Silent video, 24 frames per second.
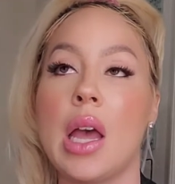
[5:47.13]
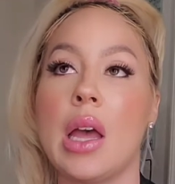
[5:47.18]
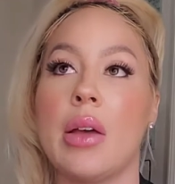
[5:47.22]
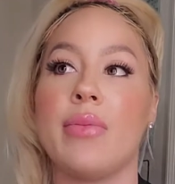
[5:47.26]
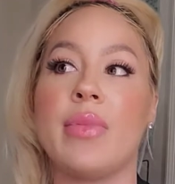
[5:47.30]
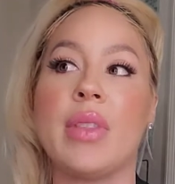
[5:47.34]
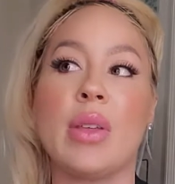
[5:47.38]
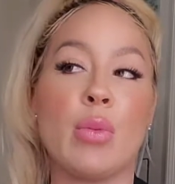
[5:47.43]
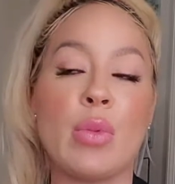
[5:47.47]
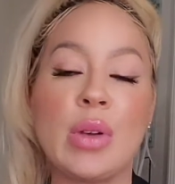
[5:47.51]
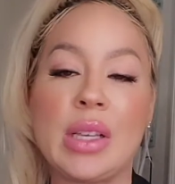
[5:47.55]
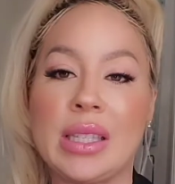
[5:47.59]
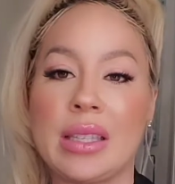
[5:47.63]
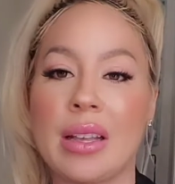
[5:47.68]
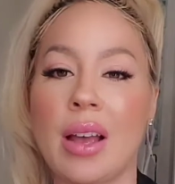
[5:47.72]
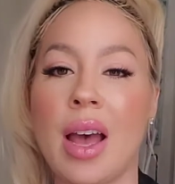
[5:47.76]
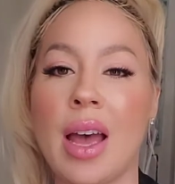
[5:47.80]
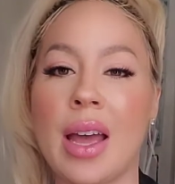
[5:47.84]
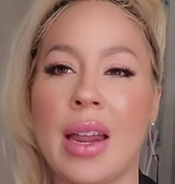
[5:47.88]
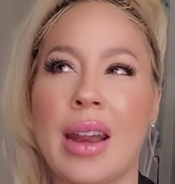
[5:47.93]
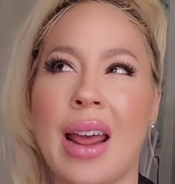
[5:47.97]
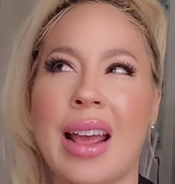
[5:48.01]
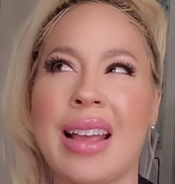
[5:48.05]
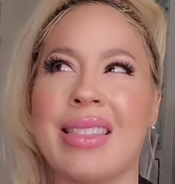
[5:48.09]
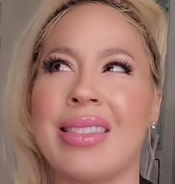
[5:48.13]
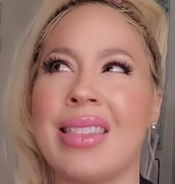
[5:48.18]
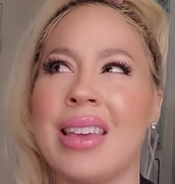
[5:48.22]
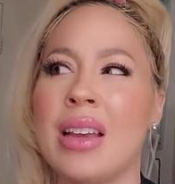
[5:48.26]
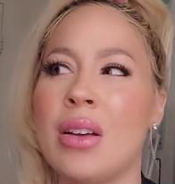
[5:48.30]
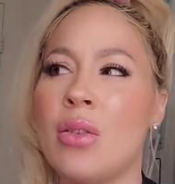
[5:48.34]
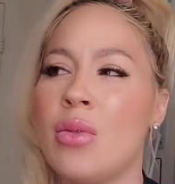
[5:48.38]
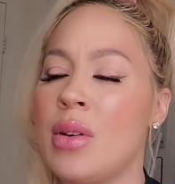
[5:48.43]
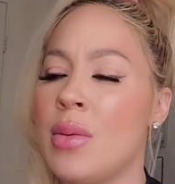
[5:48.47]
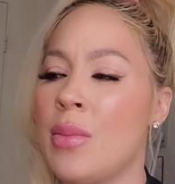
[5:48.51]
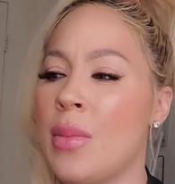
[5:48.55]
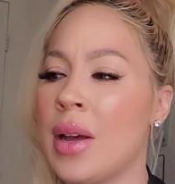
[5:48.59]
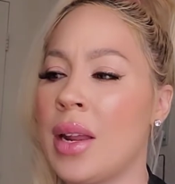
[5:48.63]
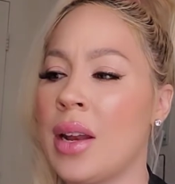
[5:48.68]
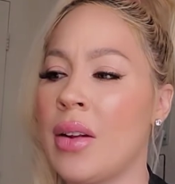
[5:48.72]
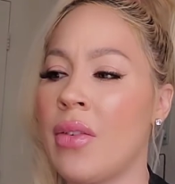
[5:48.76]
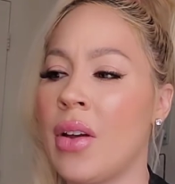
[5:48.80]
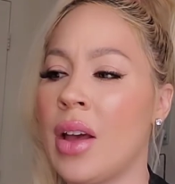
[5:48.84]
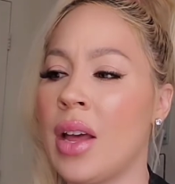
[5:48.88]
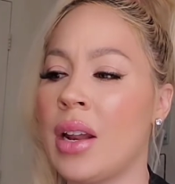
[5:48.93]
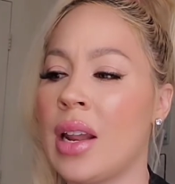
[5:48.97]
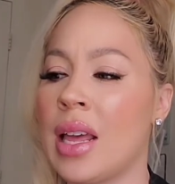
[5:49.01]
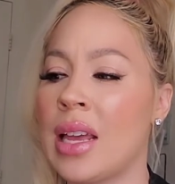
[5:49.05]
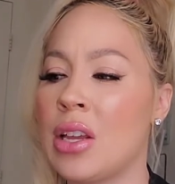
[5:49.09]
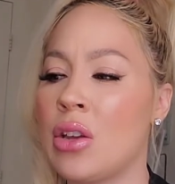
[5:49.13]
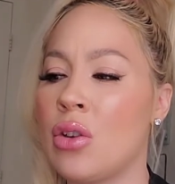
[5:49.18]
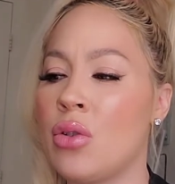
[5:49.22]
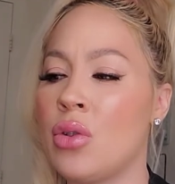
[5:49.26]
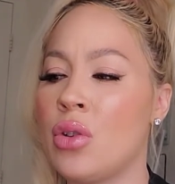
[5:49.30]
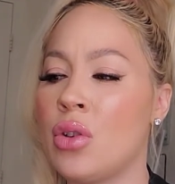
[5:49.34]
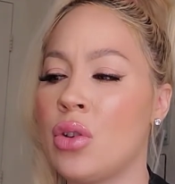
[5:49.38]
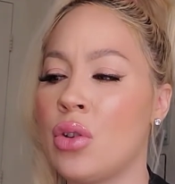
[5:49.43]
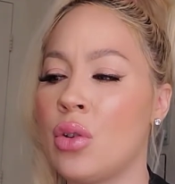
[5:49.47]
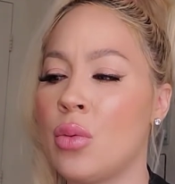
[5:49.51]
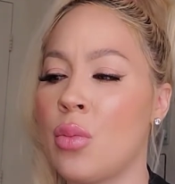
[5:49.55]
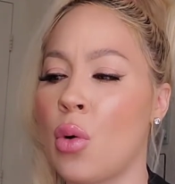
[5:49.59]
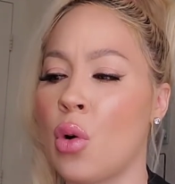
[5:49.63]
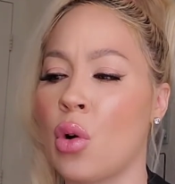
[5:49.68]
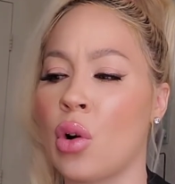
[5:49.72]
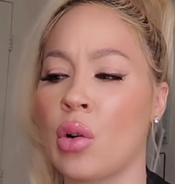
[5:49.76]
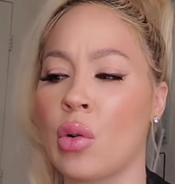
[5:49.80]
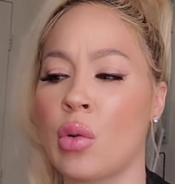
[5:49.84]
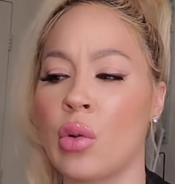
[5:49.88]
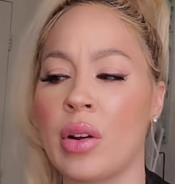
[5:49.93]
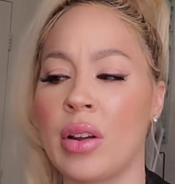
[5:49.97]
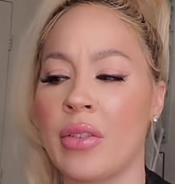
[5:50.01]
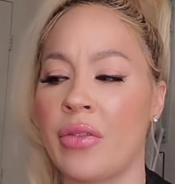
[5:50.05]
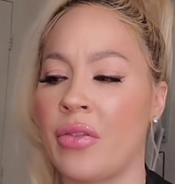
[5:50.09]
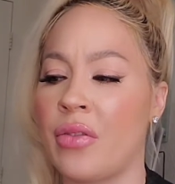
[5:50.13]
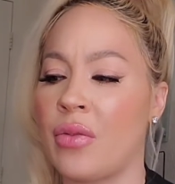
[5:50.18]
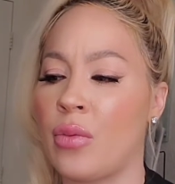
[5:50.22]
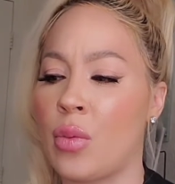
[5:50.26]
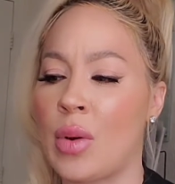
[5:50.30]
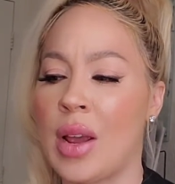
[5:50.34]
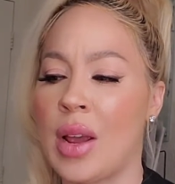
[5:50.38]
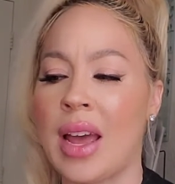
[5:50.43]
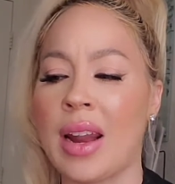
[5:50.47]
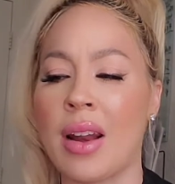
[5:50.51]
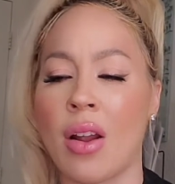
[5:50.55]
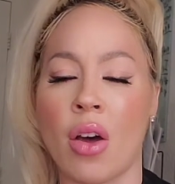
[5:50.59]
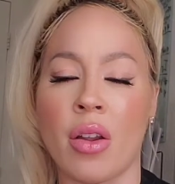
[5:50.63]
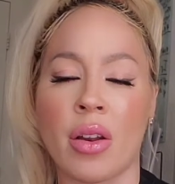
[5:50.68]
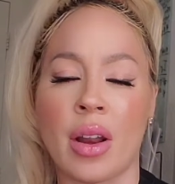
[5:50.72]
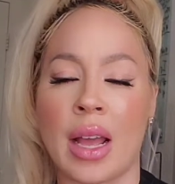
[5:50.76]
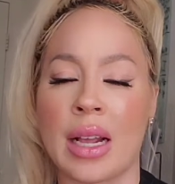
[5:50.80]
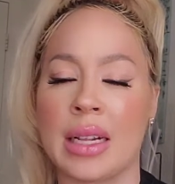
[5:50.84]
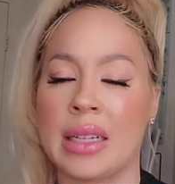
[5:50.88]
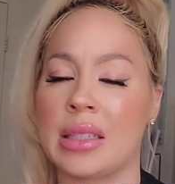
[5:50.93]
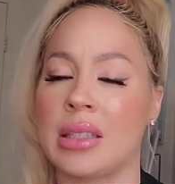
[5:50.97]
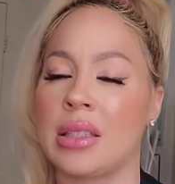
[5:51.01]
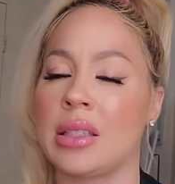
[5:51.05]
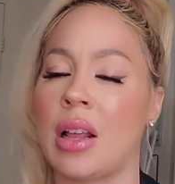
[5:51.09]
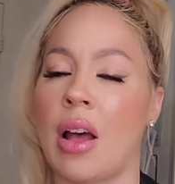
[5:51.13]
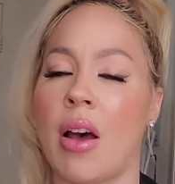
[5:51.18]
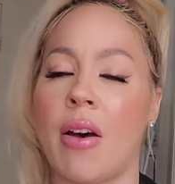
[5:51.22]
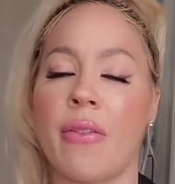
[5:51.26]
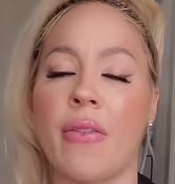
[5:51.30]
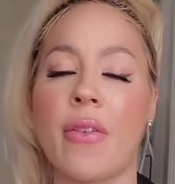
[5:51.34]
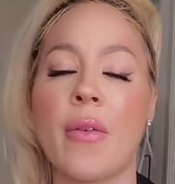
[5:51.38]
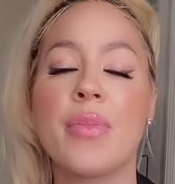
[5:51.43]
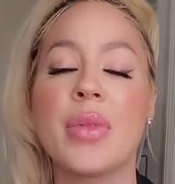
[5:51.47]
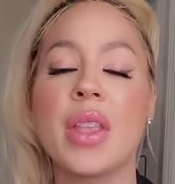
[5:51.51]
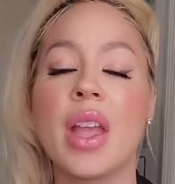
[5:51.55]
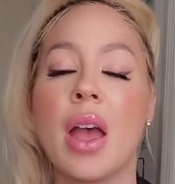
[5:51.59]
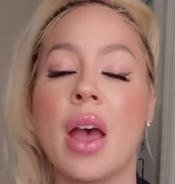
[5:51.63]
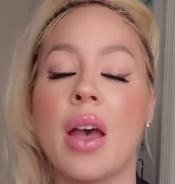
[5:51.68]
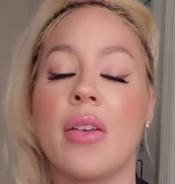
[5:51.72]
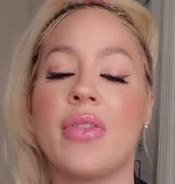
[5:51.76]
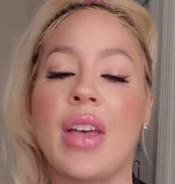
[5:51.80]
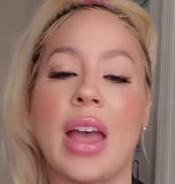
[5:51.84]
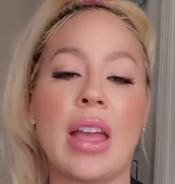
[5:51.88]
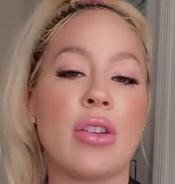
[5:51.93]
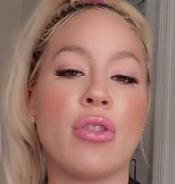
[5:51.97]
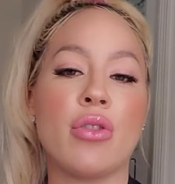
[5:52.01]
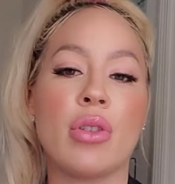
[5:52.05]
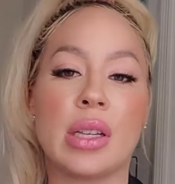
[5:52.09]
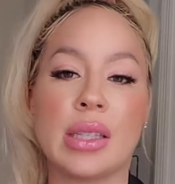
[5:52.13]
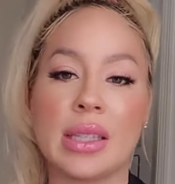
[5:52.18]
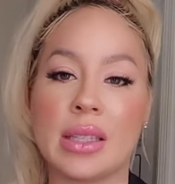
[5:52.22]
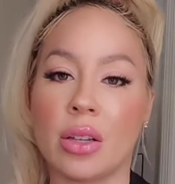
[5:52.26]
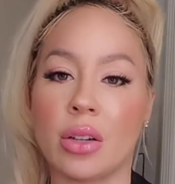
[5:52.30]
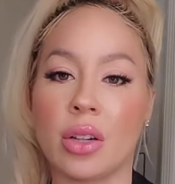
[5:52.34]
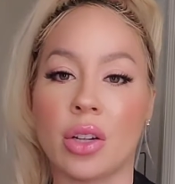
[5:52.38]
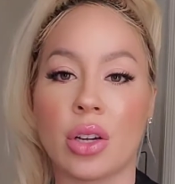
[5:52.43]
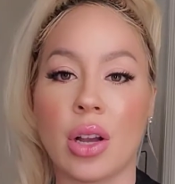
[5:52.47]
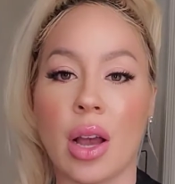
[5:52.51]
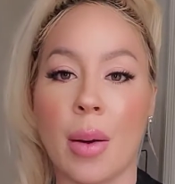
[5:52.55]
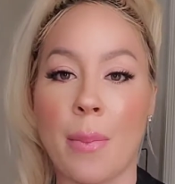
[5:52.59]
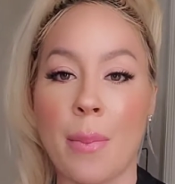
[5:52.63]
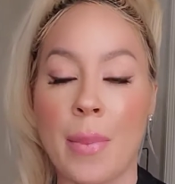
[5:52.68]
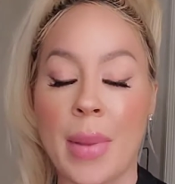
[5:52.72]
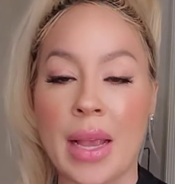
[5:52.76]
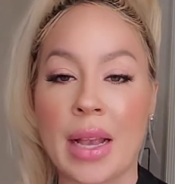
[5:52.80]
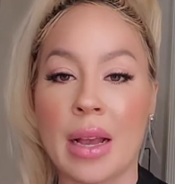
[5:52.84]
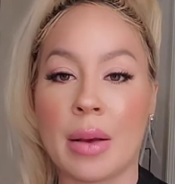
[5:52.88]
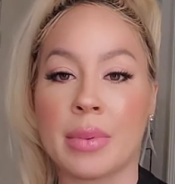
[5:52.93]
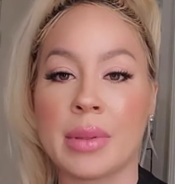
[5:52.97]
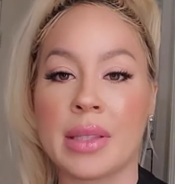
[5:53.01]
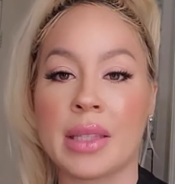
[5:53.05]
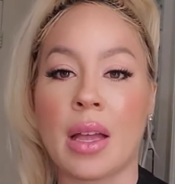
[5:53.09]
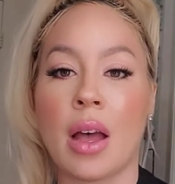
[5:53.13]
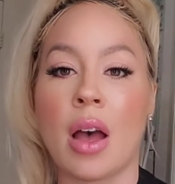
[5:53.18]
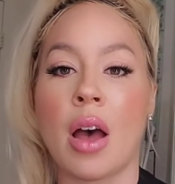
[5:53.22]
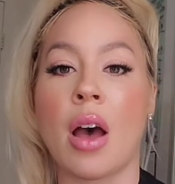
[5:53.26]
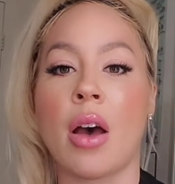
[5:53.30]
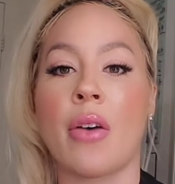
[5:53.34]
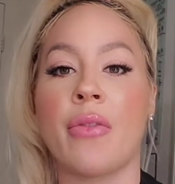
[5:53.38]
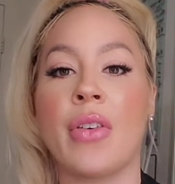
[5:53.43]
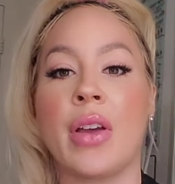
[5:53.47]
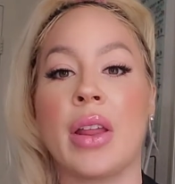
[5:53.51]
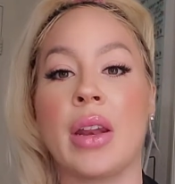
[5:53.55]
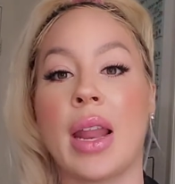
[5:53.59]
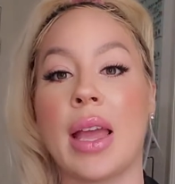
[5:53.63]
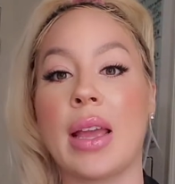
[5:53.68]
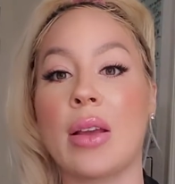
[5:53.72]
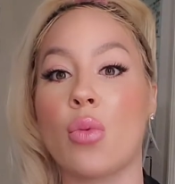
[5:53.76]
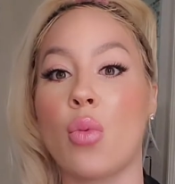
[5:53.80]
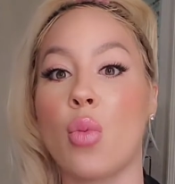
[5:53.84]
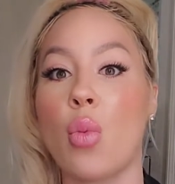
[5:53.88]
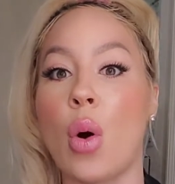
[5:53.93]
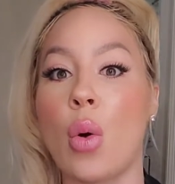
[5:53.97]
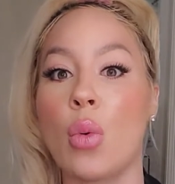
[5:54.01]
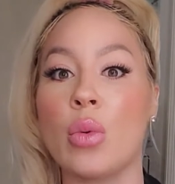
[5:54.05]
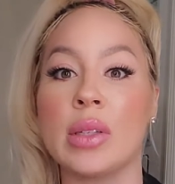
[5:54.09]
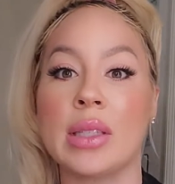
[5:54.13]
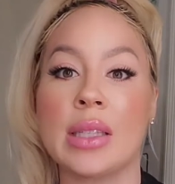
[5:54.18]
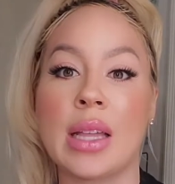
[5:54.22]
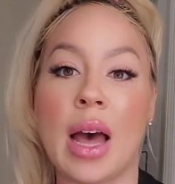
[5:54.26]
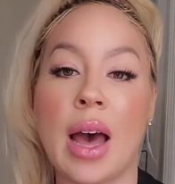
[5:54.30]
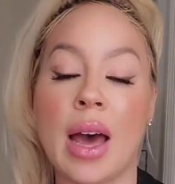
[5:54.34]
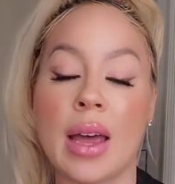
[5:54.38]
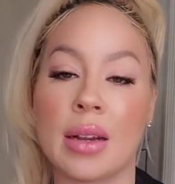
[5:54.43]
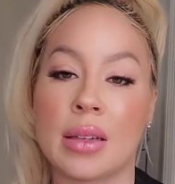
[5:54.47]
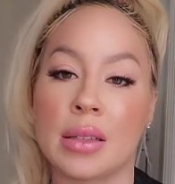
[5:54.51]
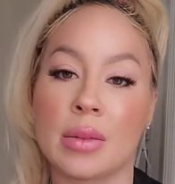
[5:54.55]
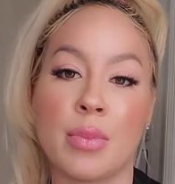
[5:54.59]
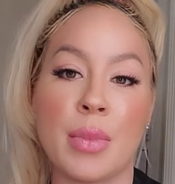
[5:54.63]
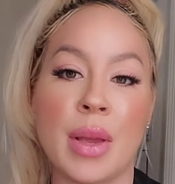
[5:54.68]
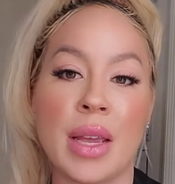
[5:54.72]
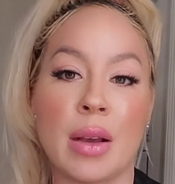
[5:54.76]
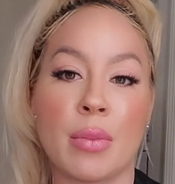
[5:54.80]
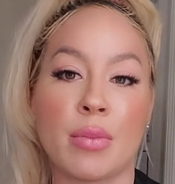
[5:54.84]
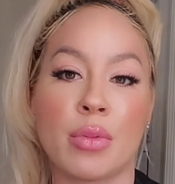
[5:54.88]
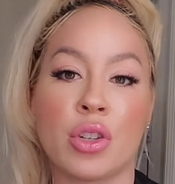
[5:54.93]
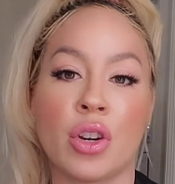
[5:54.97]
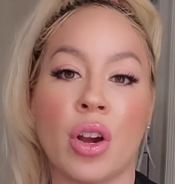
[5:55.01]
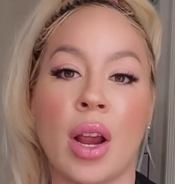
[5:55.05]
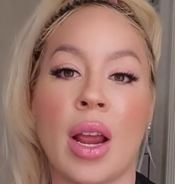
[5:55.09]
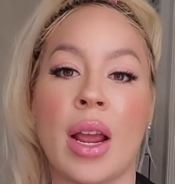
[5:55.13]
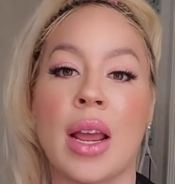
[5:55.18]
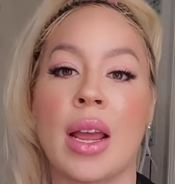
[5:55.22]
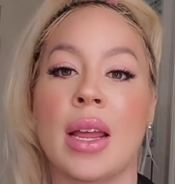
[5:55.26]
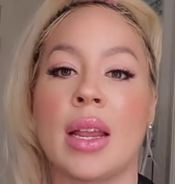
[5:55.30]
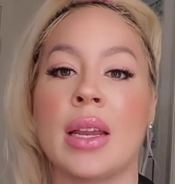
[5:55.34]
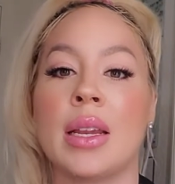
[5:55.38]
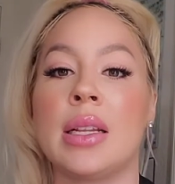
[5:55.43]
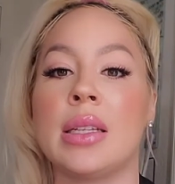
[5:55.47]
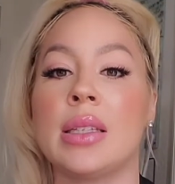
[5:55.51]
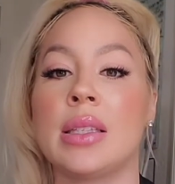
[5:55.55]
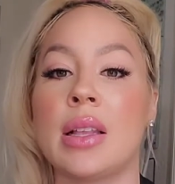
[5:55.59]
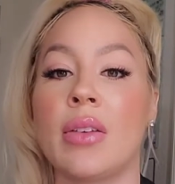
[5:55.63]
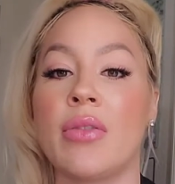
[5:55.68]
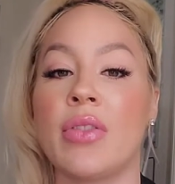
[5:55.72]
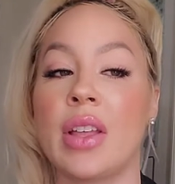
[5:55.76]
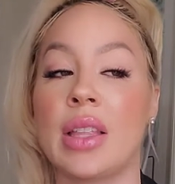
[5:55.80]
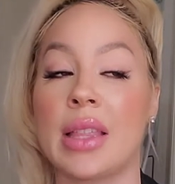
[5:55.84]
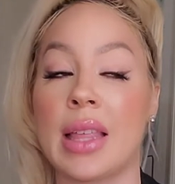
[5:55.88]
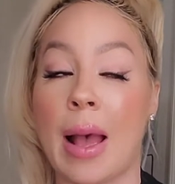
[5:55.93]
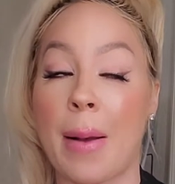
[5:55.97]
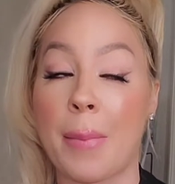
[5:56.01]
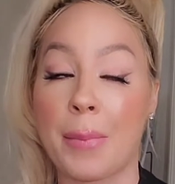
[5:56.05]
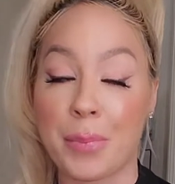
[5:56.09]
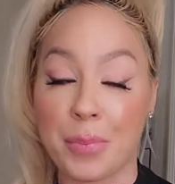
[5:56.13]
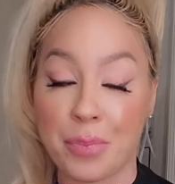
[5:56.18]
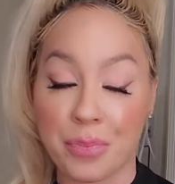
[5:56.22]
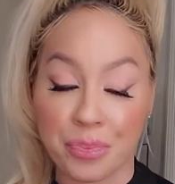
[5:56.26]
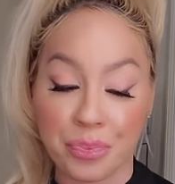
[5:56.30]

we still had, I think we might have had like YouTube, or if we had online stuff that you could still look up makeup stuff and like what was the hottest makeup trend and stuff like that.